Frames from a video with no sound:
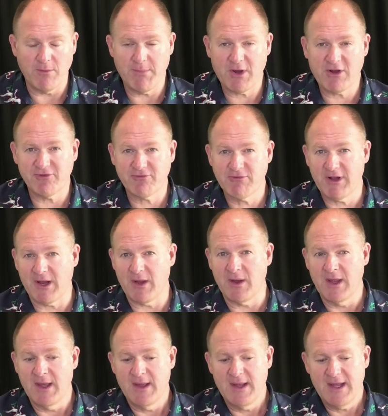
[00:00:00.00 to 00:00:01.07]
Because really,
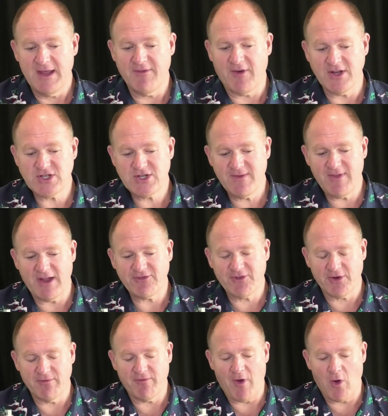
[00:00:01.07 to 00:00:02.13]
if I achieve that
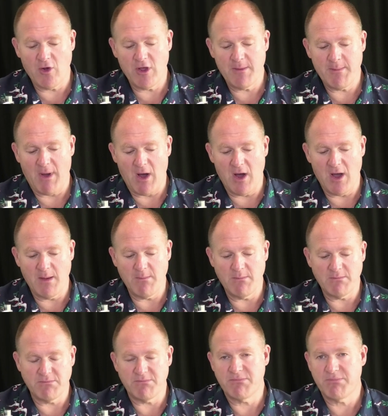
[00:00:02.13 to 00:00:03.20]
sort of volume,
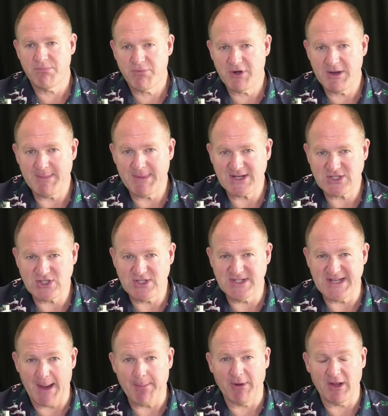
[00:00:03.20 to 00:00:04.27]
I'm pretty much
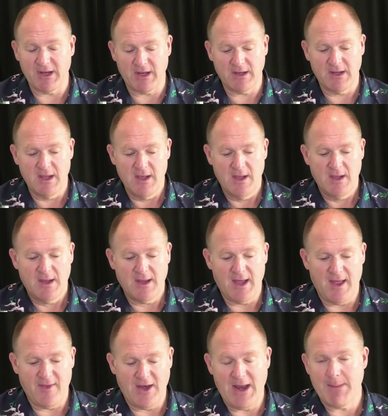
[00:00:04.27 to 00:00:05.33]
doubling
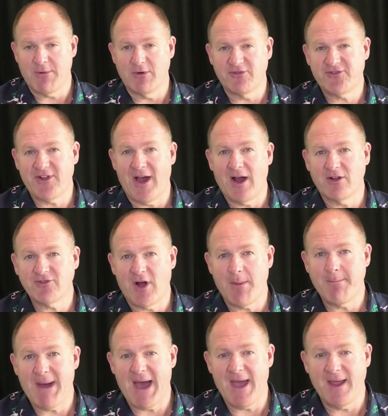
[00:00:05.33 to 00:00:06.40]
uh, the number of sales I
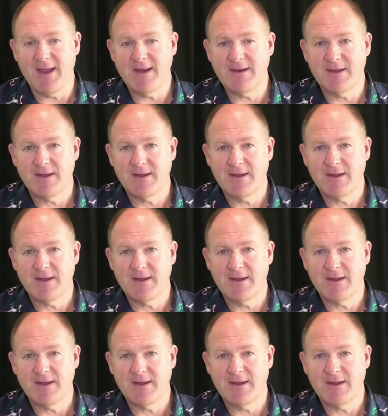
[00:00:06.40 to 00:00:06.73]
made